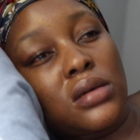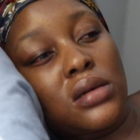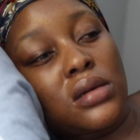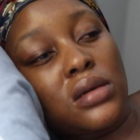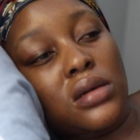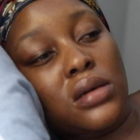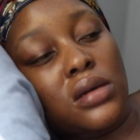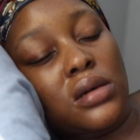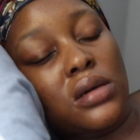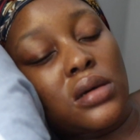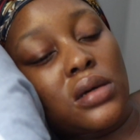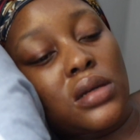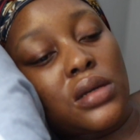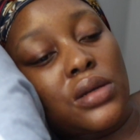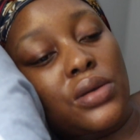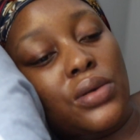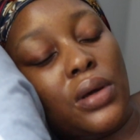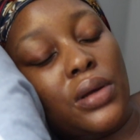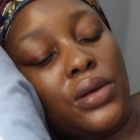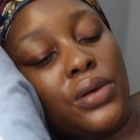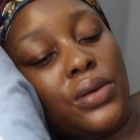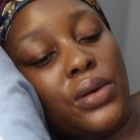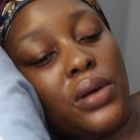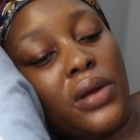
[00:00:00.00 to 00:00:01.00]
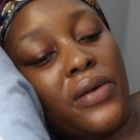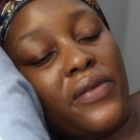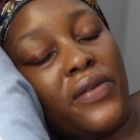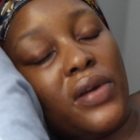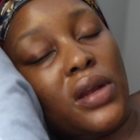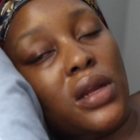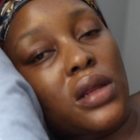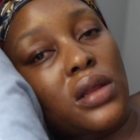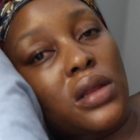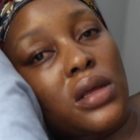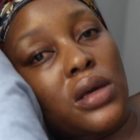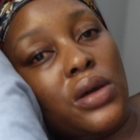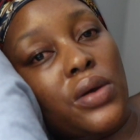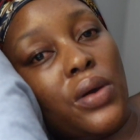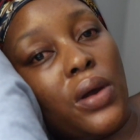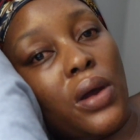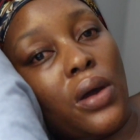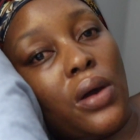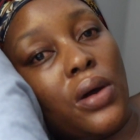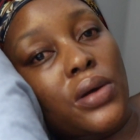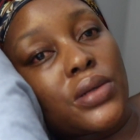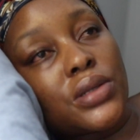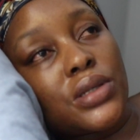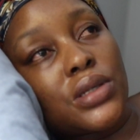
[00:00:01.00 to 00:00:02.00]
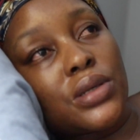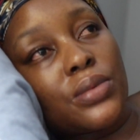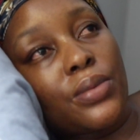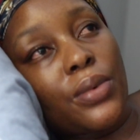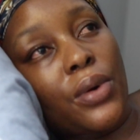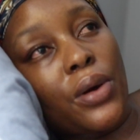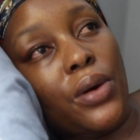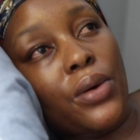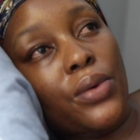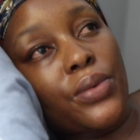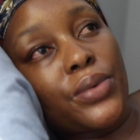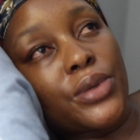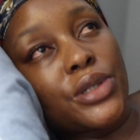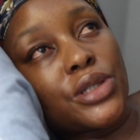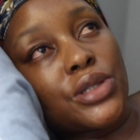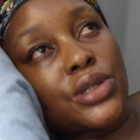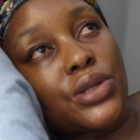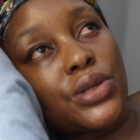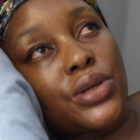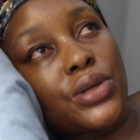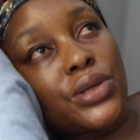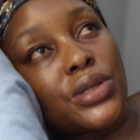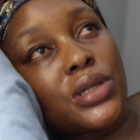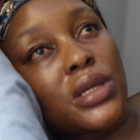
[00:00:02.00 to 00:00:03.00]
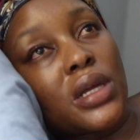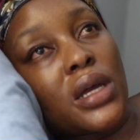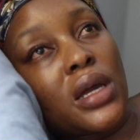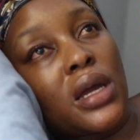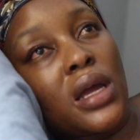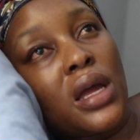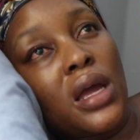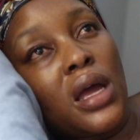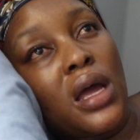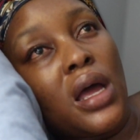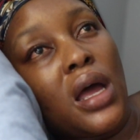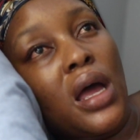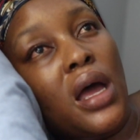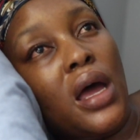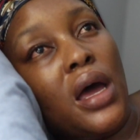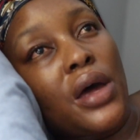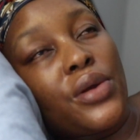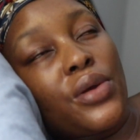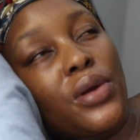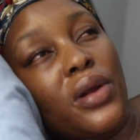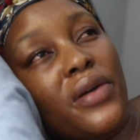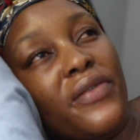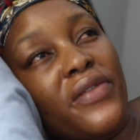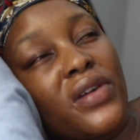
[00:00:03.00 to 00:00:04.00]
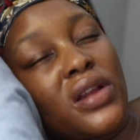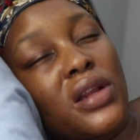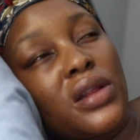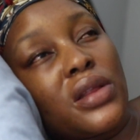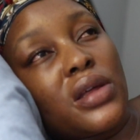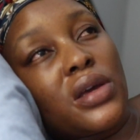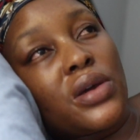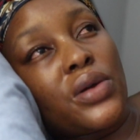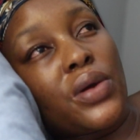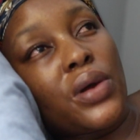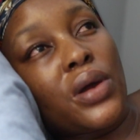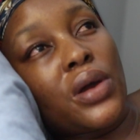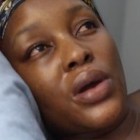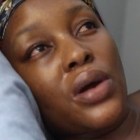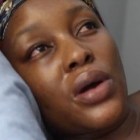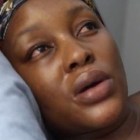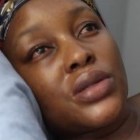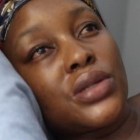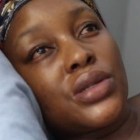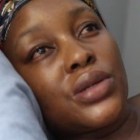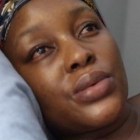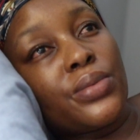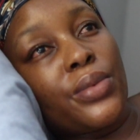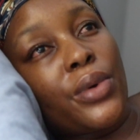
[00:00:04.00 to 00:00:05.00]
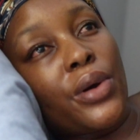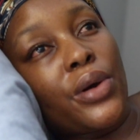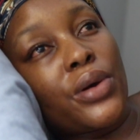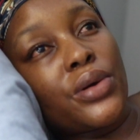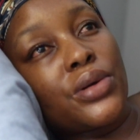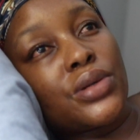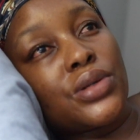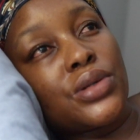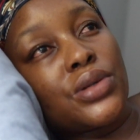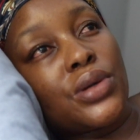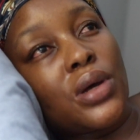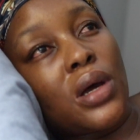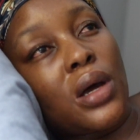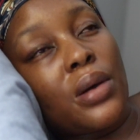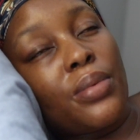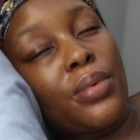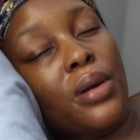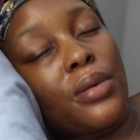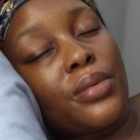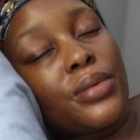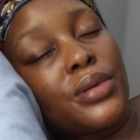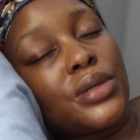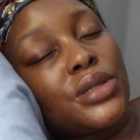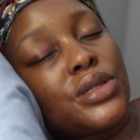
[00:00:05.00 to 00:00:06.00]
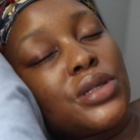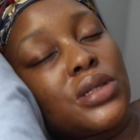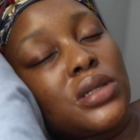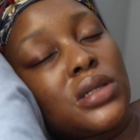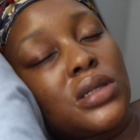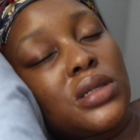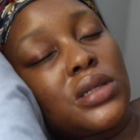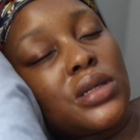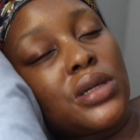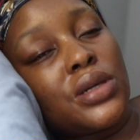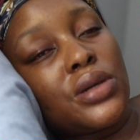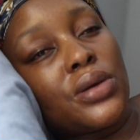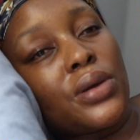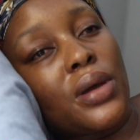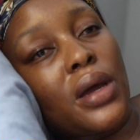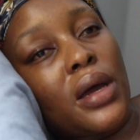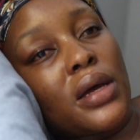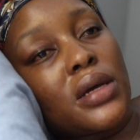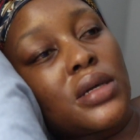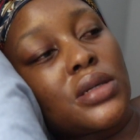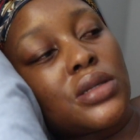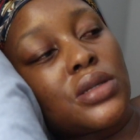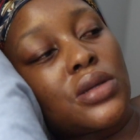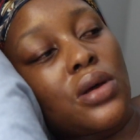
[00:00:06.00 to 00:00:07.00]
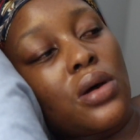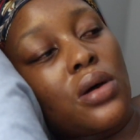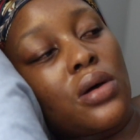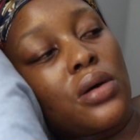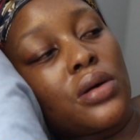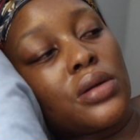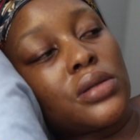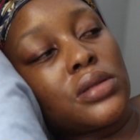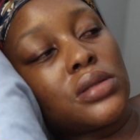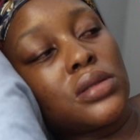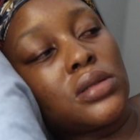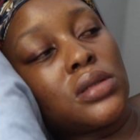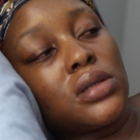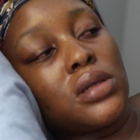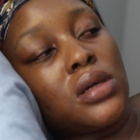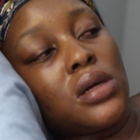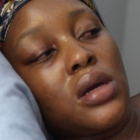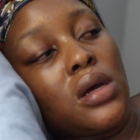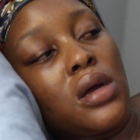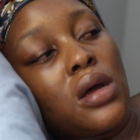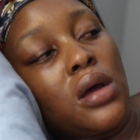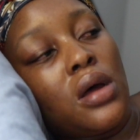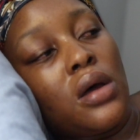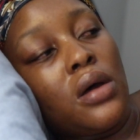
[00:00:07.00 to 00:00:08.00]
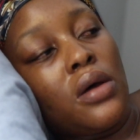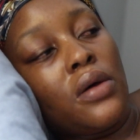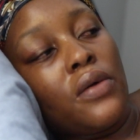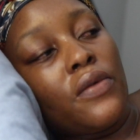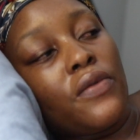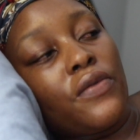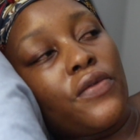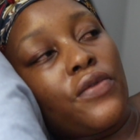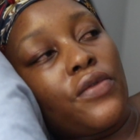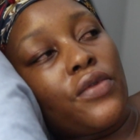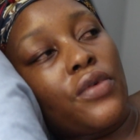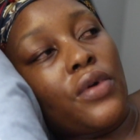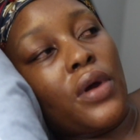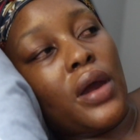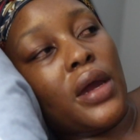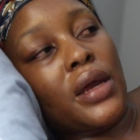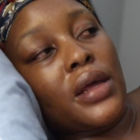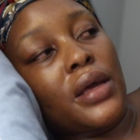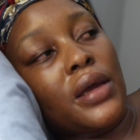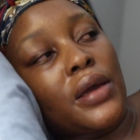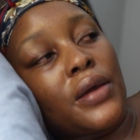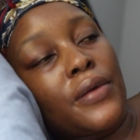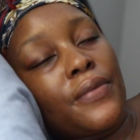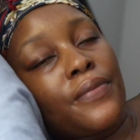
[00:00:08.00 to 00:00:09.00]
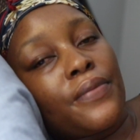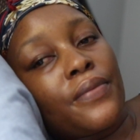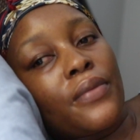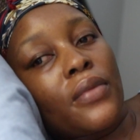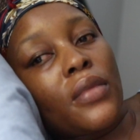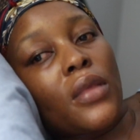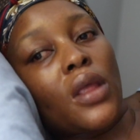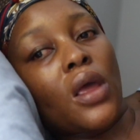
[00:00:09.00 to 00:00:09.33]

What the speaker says: Yeah, I don't have anything going on tomorrow, which is Thursday. I don't have anything going on tomorrow, so I'll probably just see you guys on Friday.